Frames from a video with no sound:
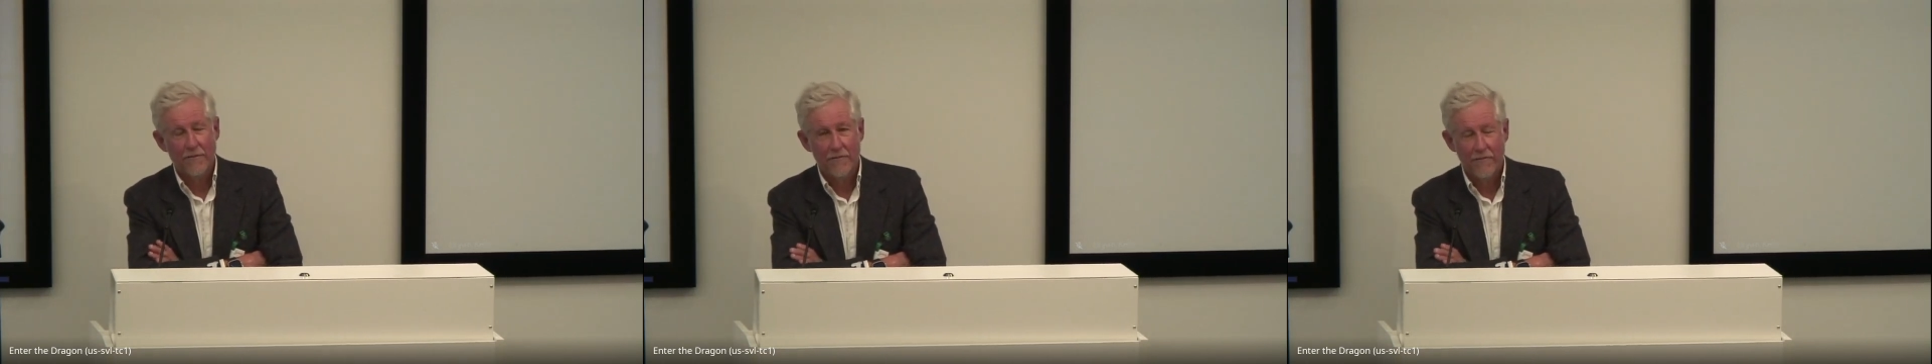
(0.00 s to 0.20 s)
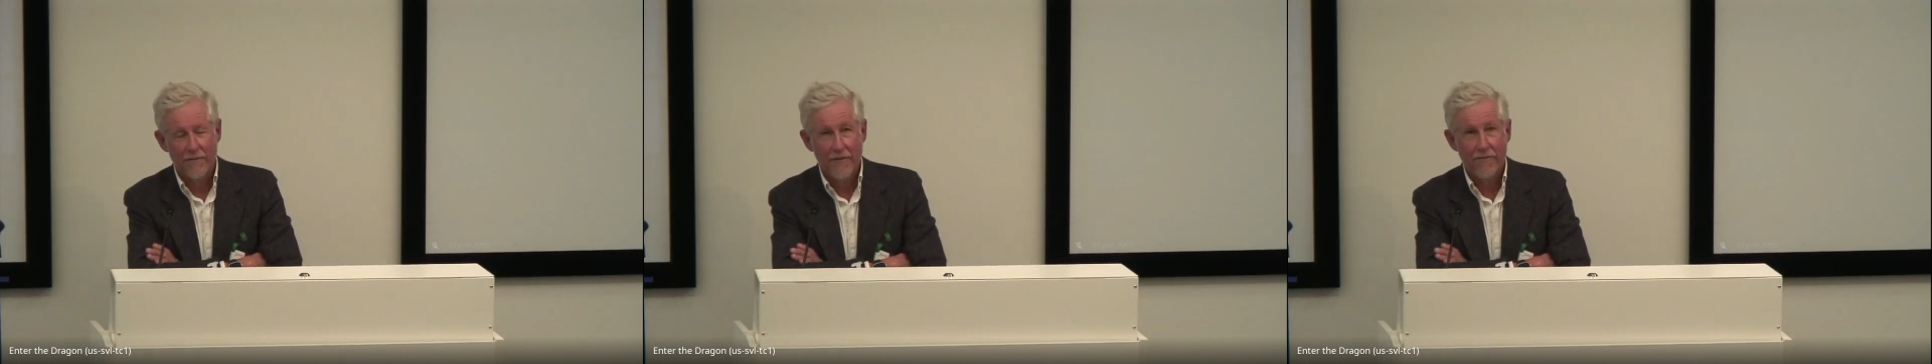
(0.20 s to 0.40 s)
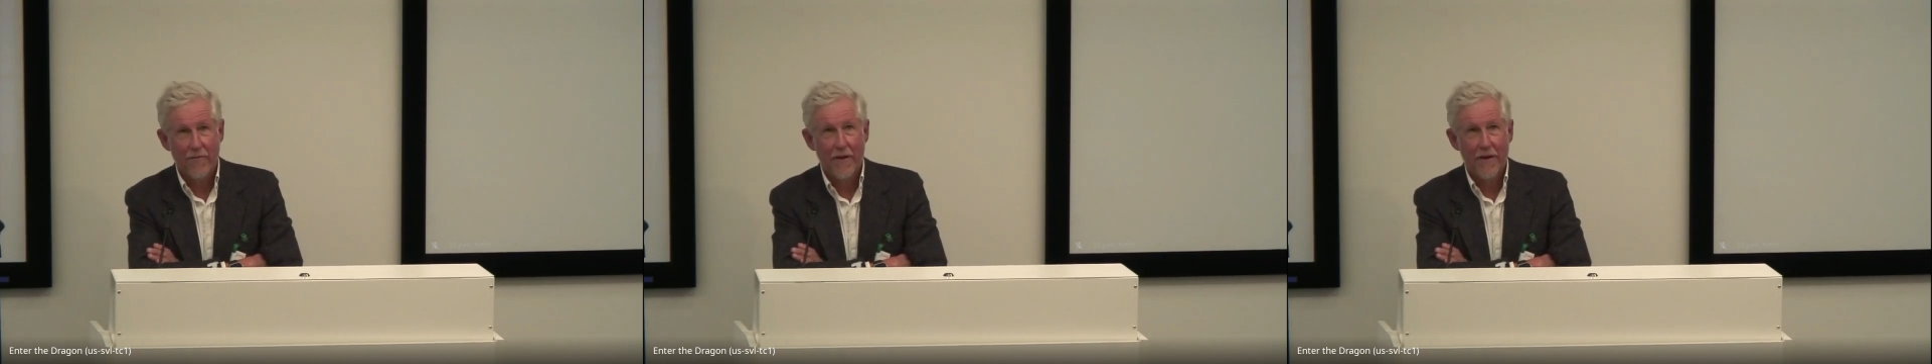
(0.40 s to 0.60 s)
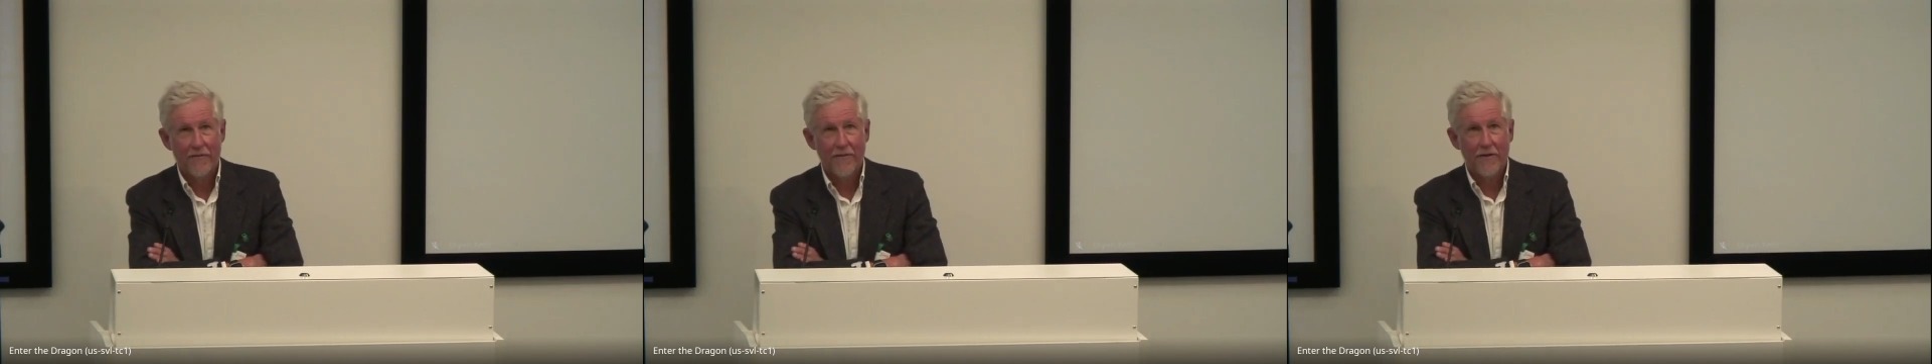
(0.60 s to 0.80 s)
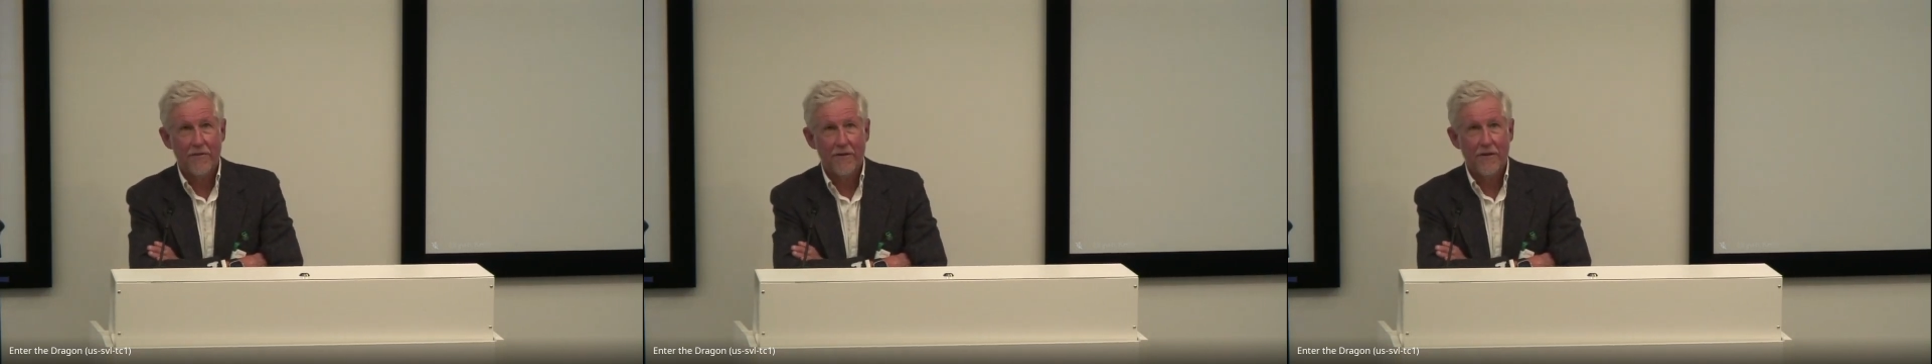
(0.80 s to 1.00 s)
never my
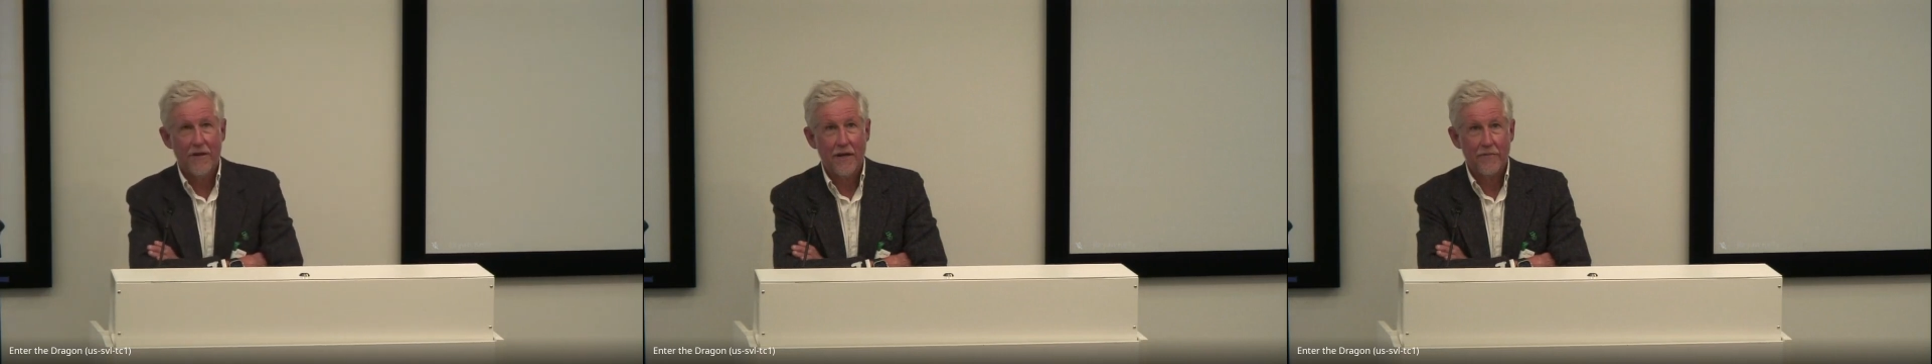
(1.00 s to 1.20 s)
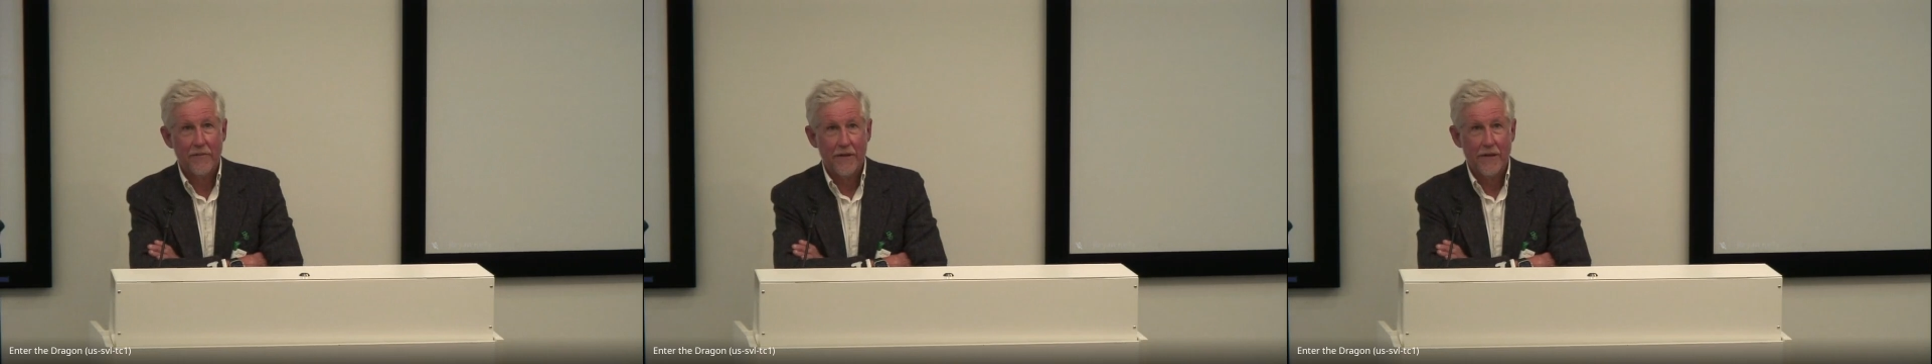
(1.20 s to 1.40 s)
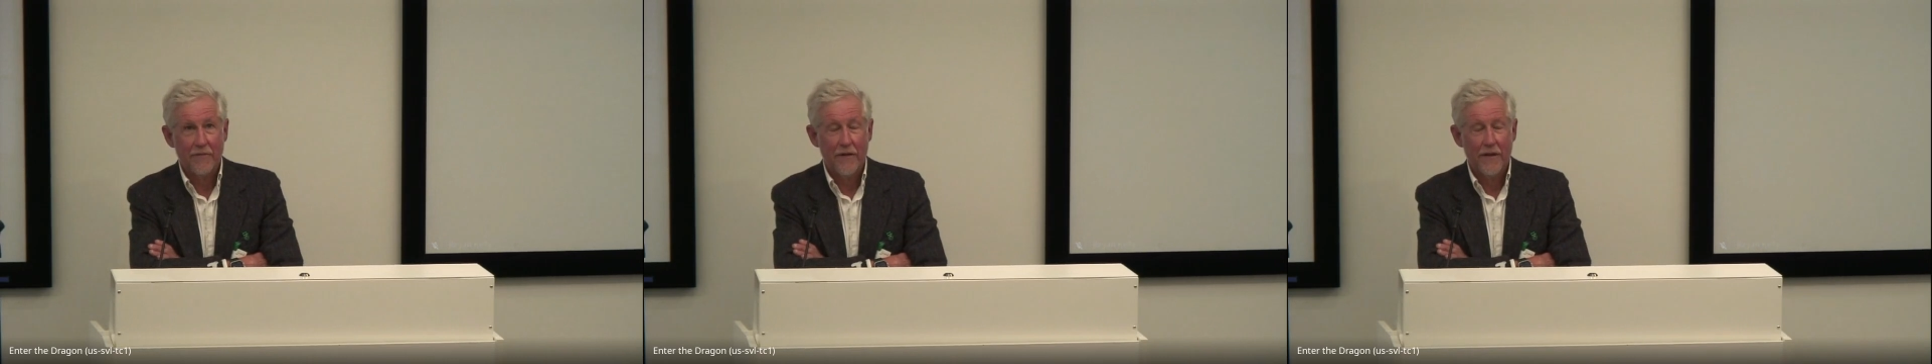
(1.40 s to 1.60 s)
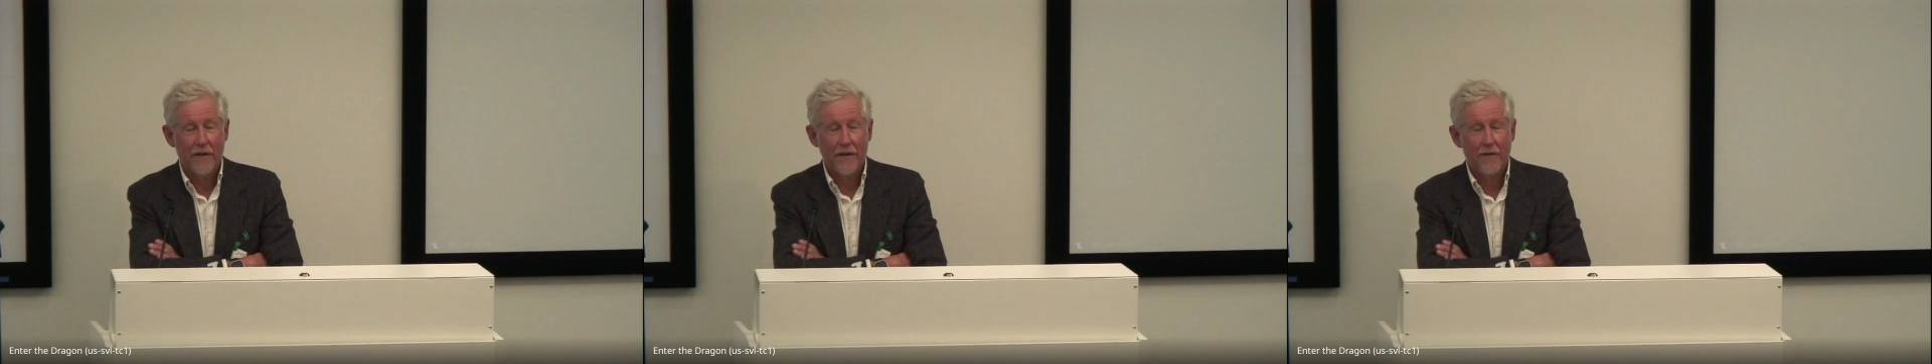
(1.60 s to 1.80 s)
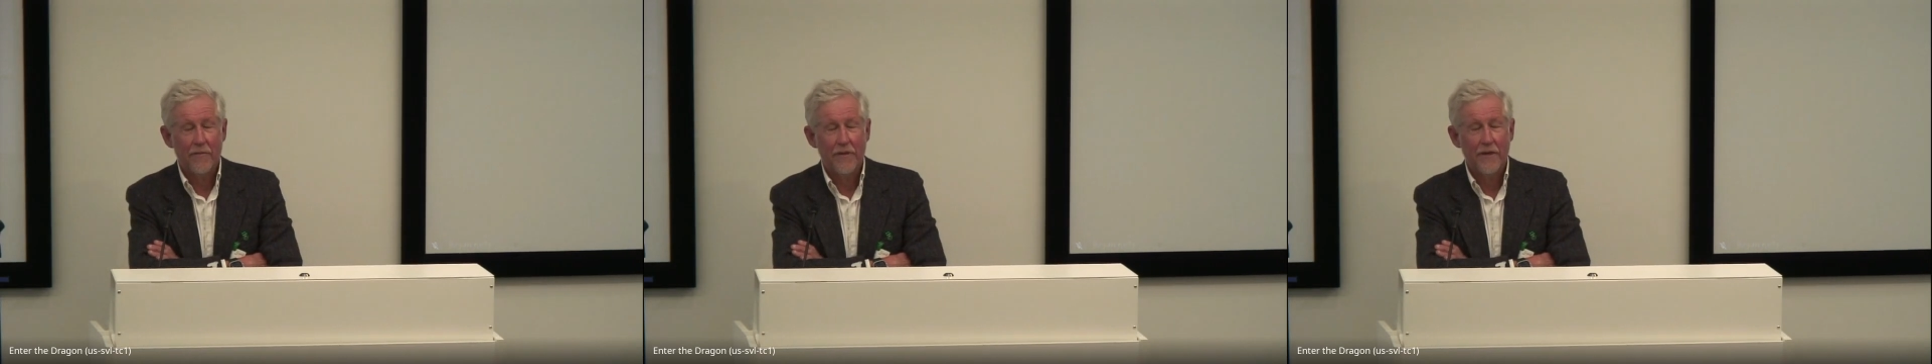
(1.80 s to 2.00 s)
favorite topic, I might
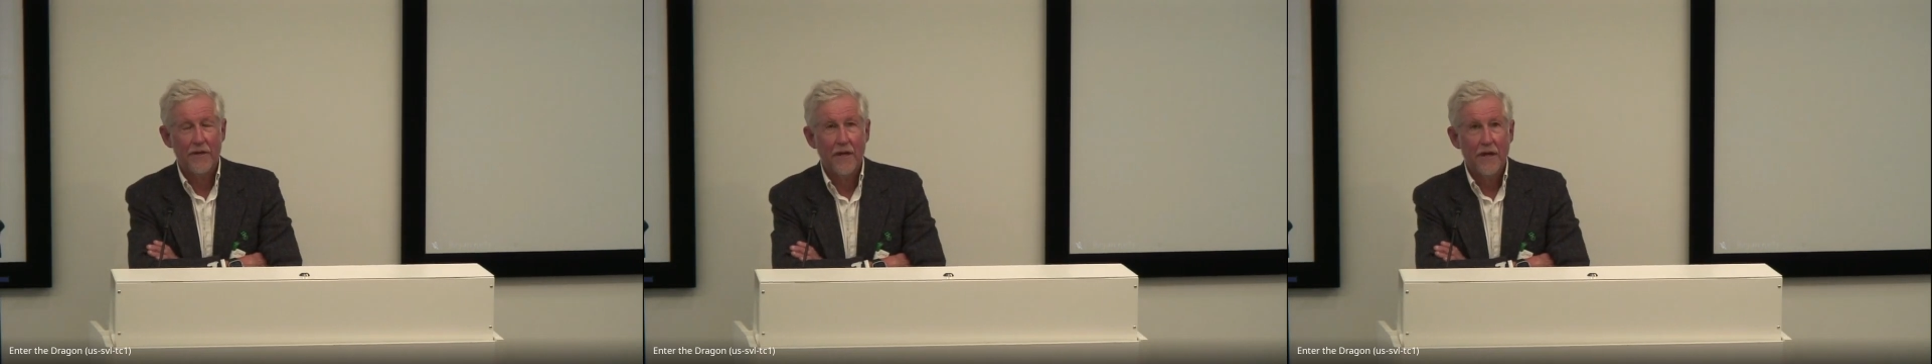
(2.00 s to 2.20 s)
add, but